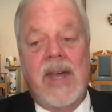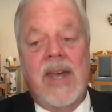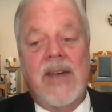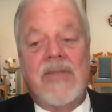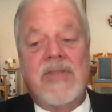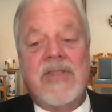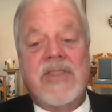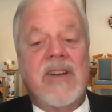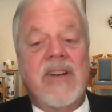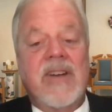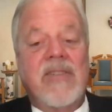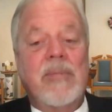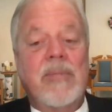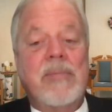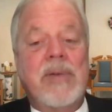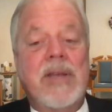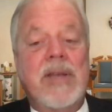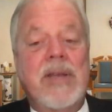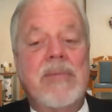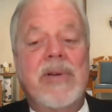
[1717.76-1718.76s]
If several
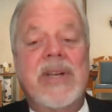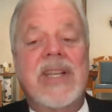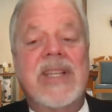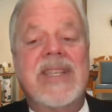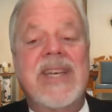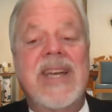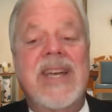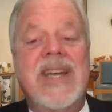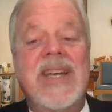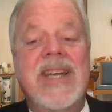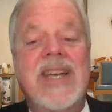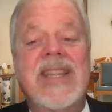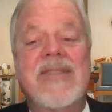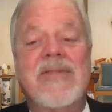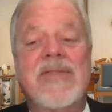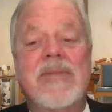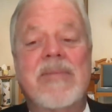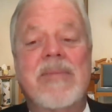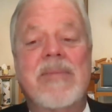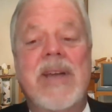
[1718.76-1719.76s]
people can take the
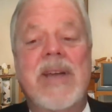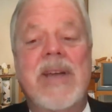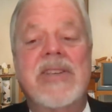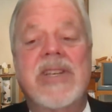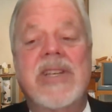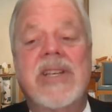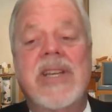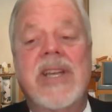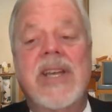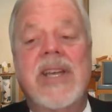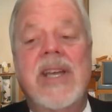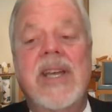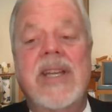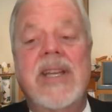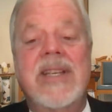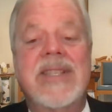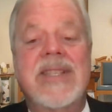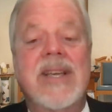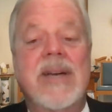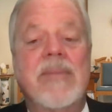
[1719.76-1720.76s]
information, it
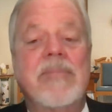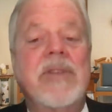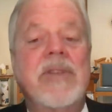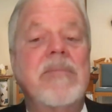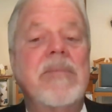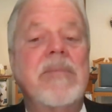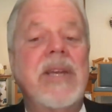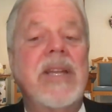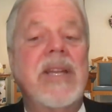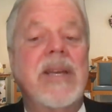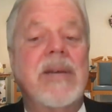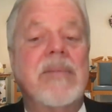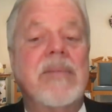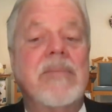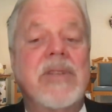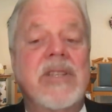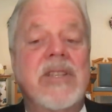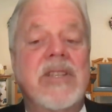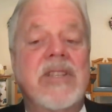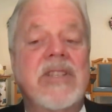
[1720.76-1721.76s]
is up to the
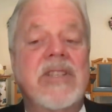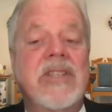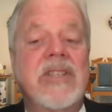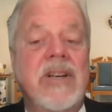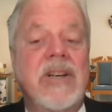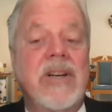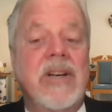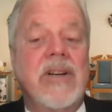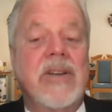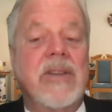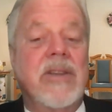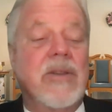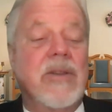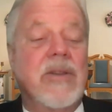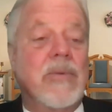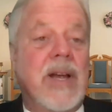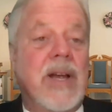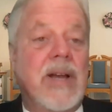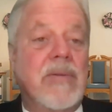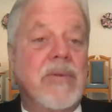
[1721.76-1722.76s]
medium to discern the
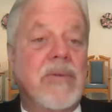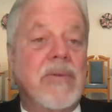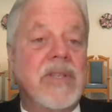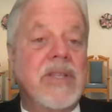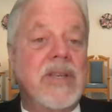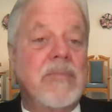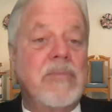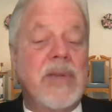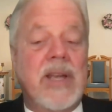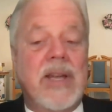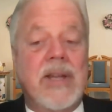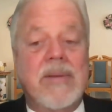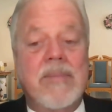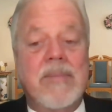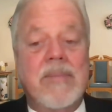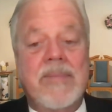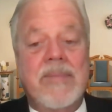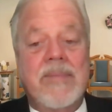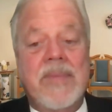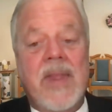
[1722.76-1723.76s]
right recipient.
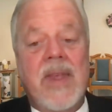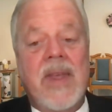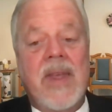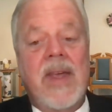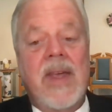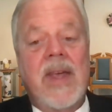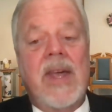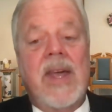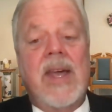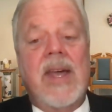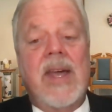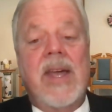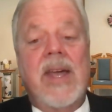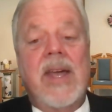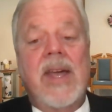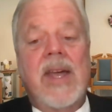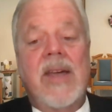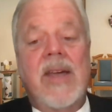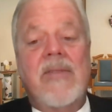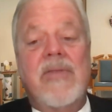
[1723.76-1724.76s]

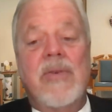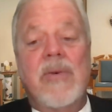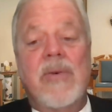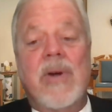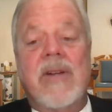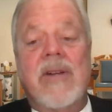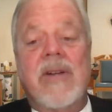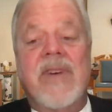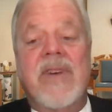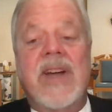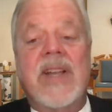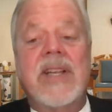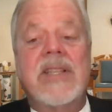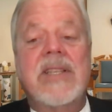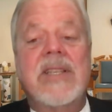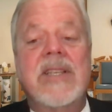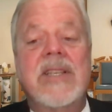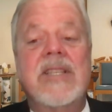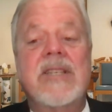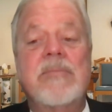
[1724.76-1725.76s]
If you are
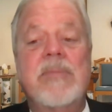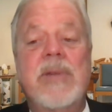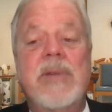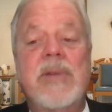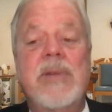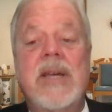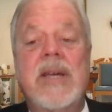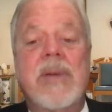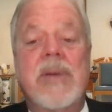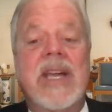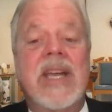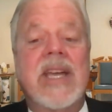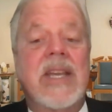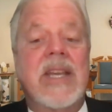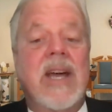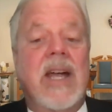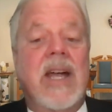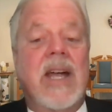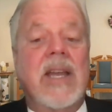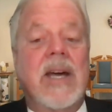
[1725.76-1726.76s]
invited to speak but
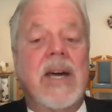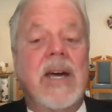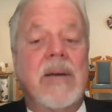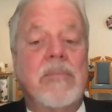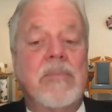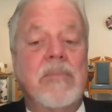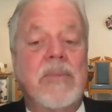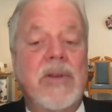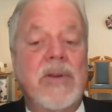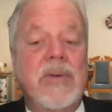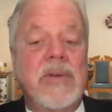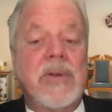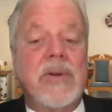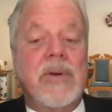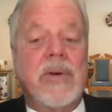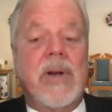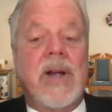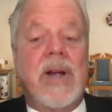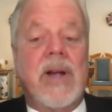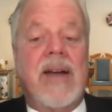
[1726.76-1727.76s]
cannot unmute
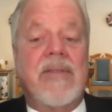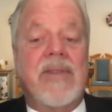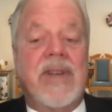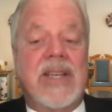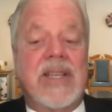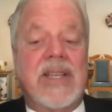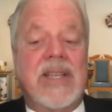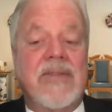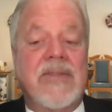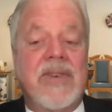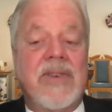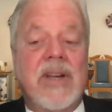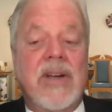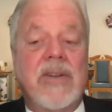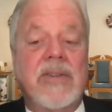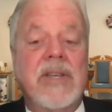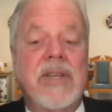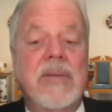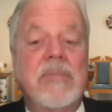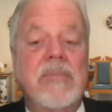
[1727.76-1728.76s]
or having
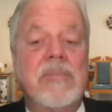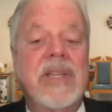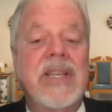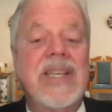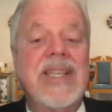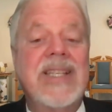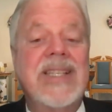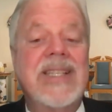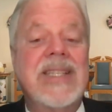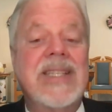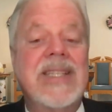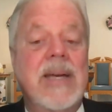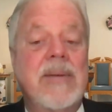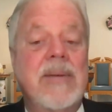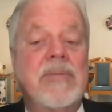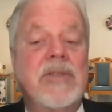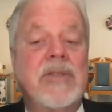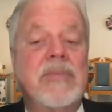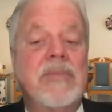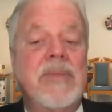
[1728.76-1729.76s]
difficulty, please
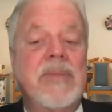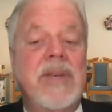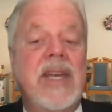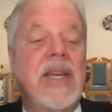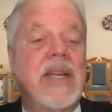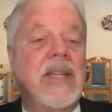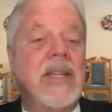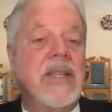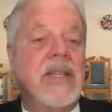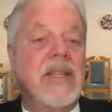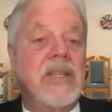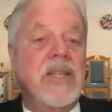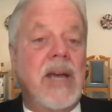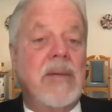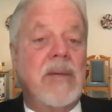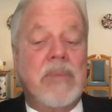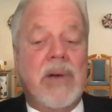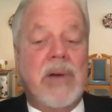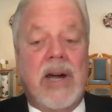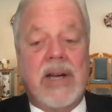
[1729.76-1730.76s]
type to me in the
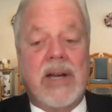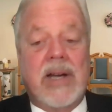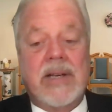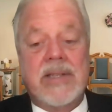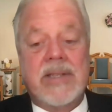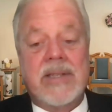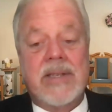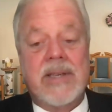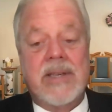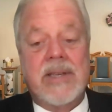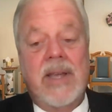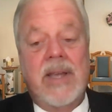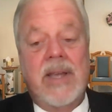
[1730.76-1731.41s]
chat box.